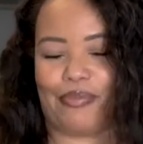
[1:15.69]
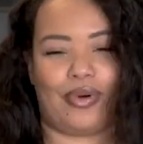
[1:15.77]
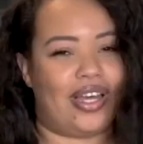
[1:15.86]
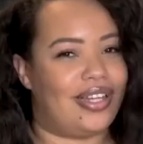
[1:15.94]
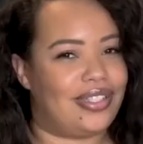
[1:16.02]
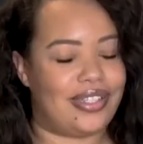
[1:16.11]

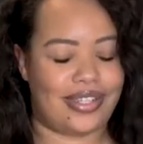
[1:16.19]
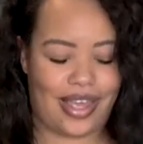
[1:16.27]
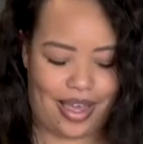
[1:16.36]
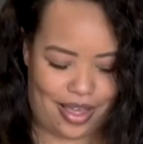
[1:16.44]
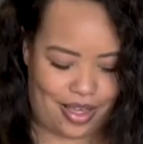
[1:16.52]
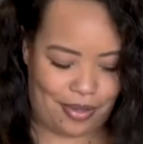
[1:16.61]
but
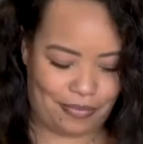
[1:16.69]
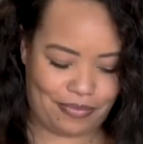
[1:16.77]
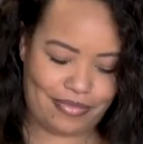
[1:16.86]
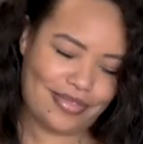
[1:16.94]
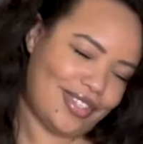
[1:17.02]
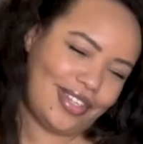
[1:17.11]

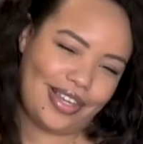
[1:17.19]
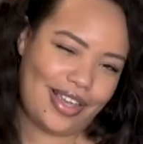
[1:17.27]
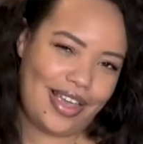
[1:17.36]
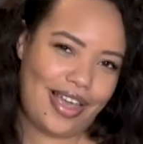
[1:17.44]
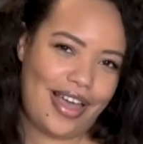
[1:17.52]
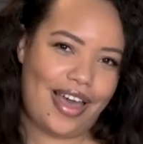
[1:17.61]

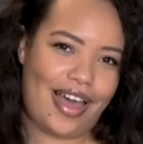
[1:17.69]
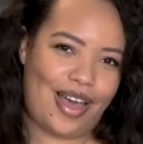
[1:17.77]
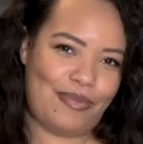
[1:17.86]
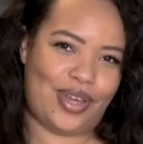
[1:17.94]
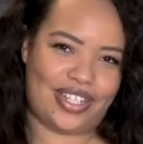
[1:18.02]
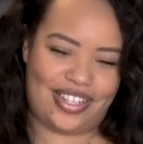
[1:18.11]
I
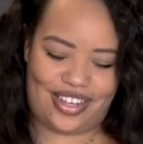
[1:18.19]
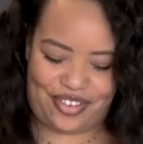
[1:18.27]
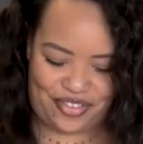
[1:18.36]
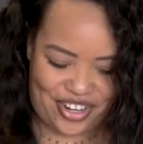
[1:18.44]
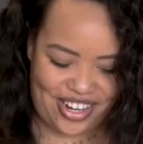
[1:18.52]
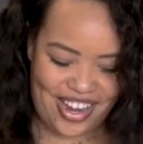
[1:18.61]
beg to
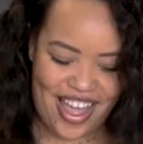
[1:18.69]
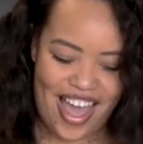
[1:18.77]
differ.